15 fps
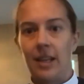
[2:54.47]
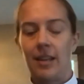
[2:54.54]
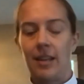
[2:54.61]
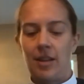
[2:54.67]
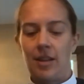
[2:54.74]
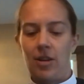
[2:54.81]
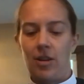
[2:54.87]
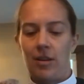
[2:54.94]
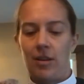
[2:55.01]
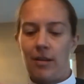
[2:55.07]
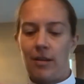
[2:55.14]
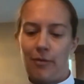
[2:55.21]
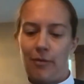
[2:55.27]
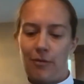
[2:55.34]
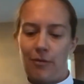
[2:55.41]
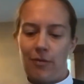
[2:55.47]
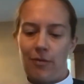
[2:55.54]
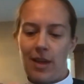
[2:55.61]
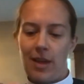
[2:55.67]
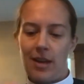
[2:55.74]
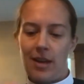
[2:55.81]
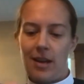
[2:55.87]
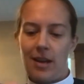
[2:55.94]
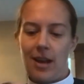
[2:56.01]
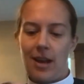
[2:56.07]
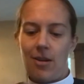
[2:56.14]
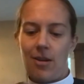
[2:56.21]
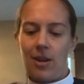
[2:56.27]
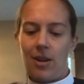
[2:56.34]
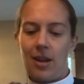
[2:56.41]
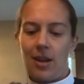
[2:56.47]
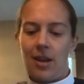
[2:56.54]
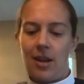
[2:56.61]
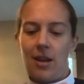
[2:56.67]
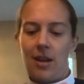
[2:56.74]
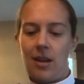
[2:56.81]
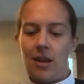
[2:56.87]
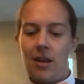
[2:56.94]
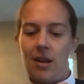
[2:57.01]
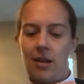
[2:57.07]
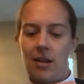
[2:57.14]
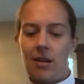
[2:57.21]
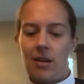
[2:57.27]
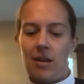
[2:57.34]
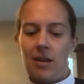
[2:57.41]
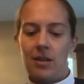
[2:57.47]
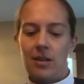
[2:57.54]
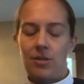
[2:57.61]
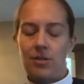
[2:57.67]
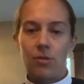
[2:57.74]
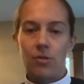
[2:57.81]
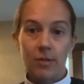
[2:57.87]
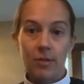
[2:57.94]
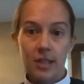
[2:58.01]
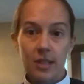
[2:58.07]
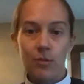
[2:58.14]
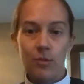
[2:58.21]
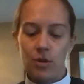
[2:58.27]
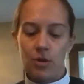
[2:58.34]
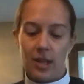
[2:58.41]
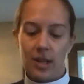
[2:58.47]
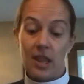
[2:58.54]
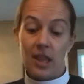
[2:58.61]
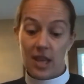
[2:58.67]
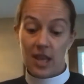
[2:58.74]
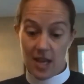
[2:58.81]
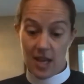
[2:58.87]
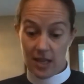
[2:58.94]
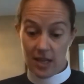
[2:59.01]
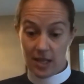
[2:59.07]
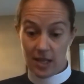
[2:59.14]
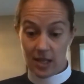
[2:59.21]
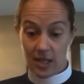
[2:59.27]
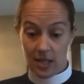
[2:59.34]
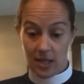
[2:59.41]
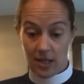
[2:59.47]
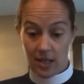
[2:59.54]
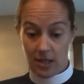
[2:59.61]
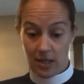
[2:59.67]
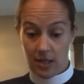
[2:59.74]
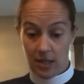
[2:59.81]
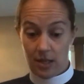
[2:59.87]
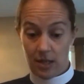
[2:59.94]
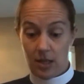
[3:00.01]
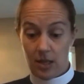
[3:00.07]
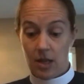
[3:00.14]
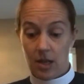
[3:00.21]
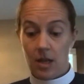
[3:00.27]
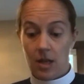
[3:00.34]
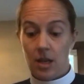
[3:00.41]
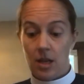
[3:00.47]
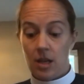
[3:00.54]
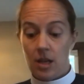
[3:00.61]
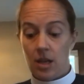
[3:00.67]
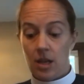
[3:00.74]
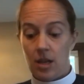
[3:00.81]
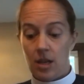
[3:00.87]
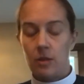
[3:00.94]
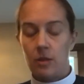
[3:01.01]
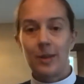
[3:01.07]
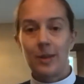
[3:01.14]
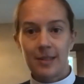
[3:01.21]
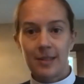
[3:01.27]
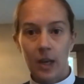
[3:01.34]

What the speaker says: And then you're going to flatten it out again. So the reason we're doing this is because,